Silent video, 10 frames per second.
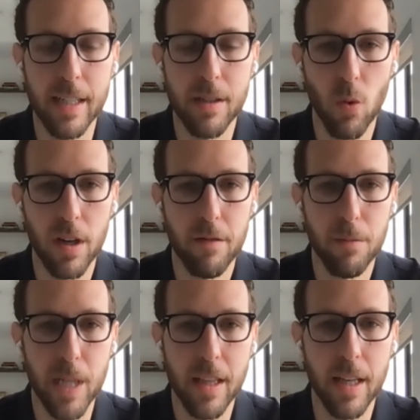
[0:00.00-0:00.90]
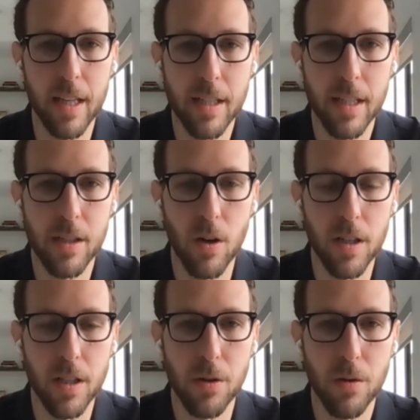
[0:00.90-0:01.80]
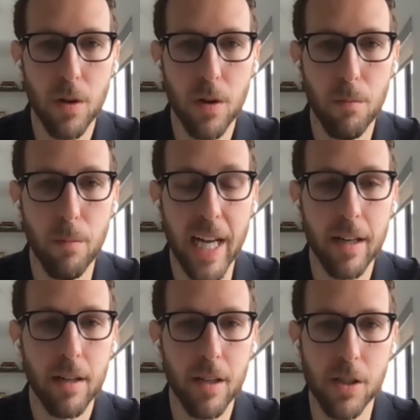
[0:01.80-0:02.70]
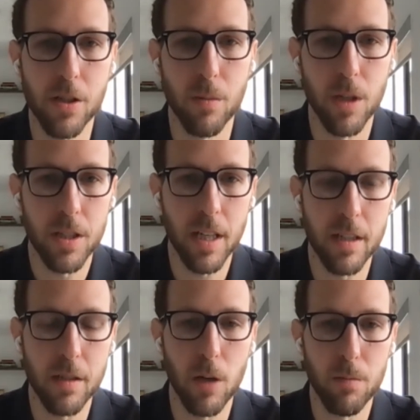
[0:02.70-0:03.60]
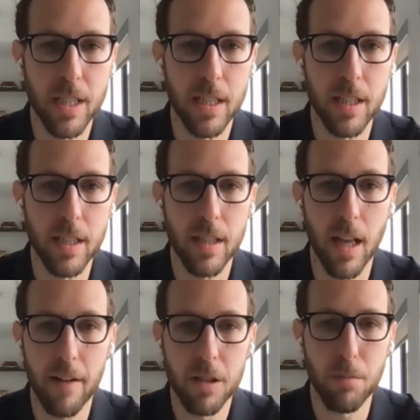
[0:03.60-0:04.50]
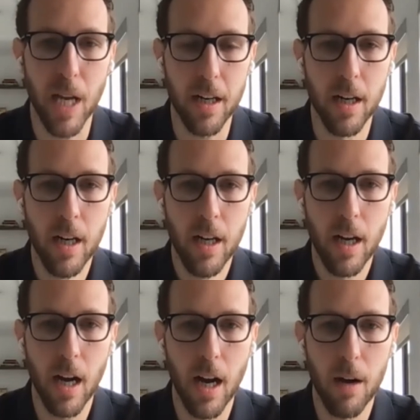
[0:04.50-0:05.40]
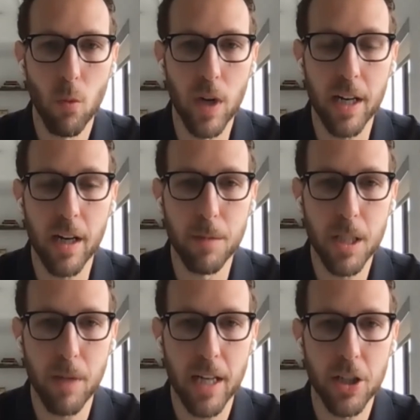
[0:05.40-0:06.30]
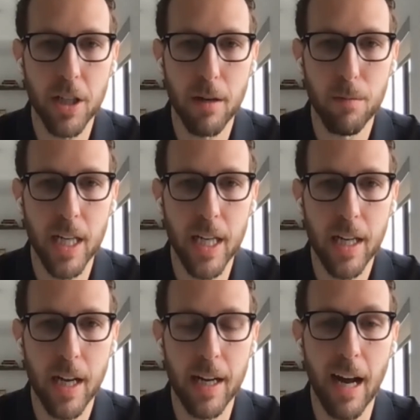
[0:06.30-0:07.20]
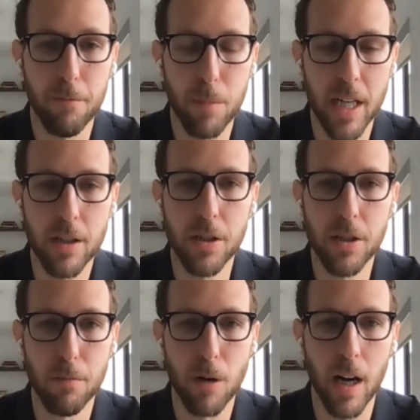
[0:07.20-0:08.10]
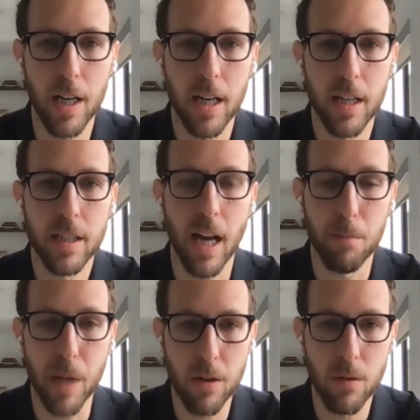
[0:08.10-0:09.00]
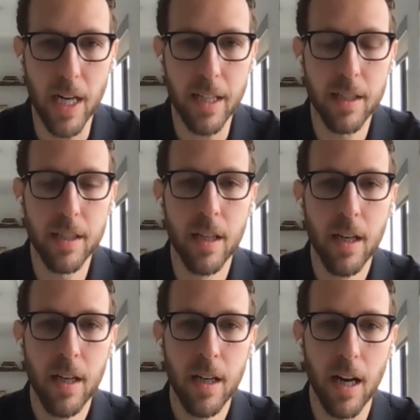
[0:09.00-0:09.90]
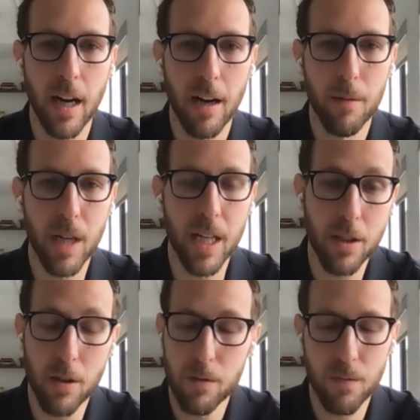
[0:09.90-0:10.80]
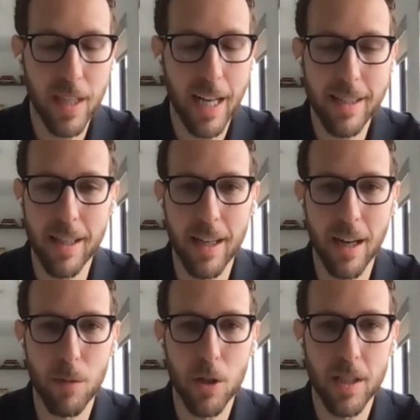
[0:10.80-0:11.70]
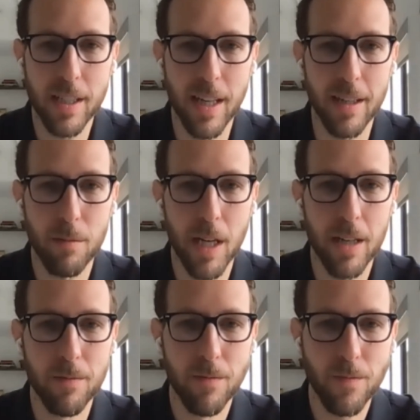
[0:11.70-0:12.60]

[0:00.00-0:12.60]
is one of the big things that's going to make consumers and small businesses' lives better when it comes to managing their money and have better suited products at better rates. And so that's the thing I'm most excited about.